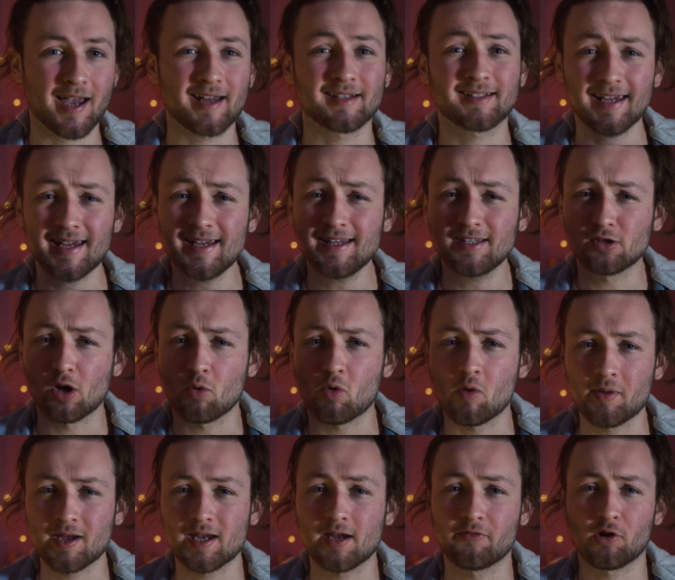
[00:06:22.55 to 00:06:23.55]
And t-stop
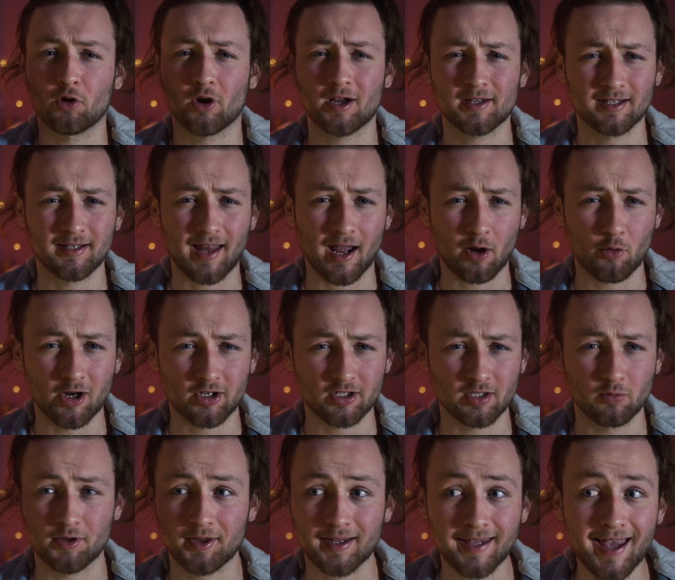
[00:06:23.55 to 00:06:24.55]
would be if you're answering that
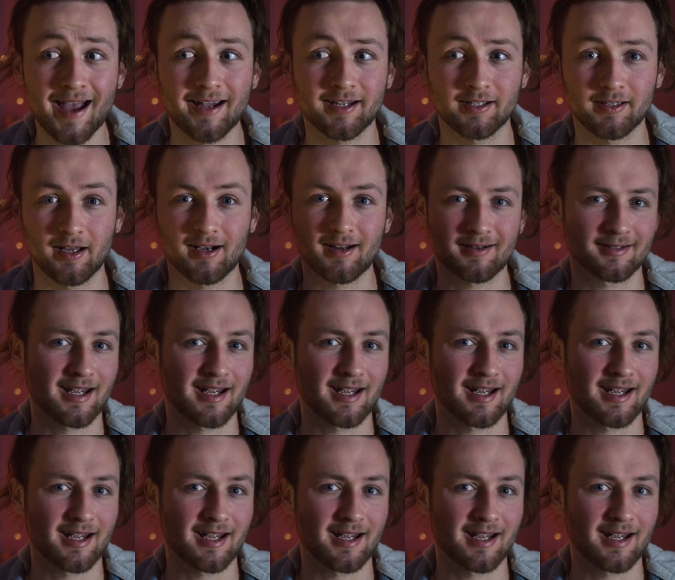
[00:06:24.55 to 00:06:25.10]
question with a calculator.